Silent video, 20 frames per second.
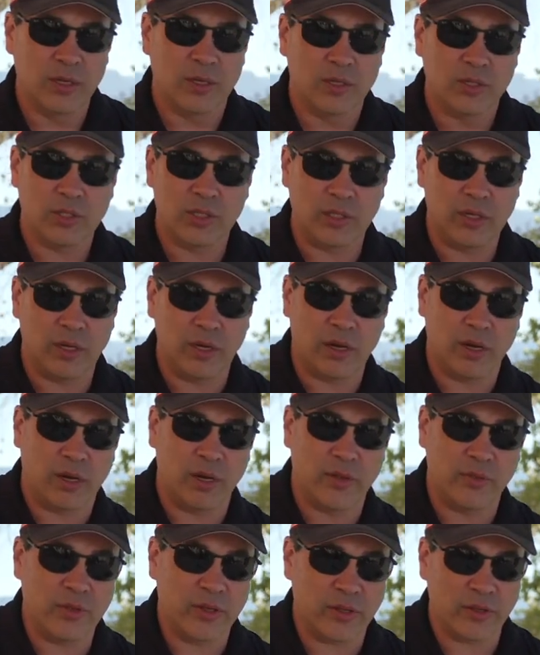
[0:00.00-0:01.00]
See you
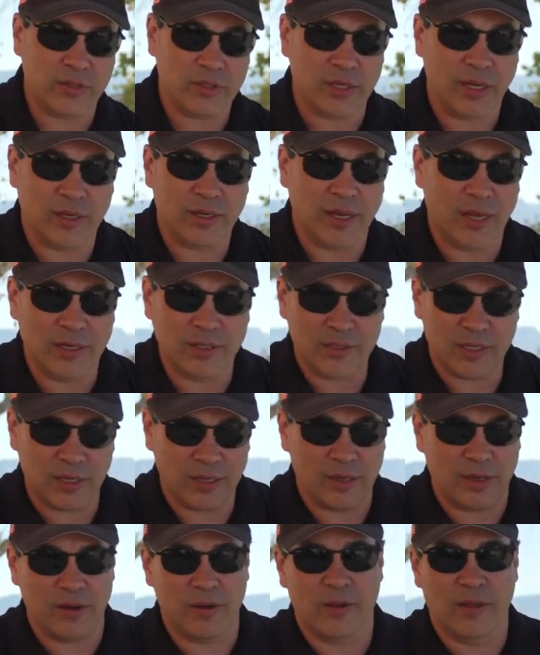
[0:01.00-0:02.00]
on the other side, guys. Take
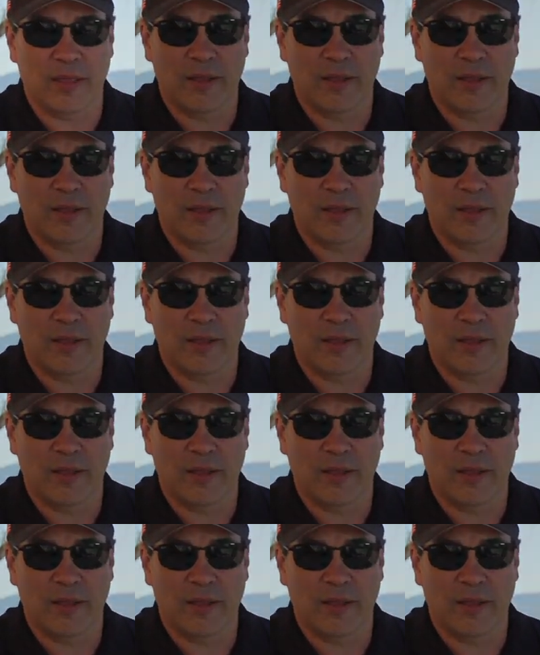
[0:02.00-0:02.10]
care.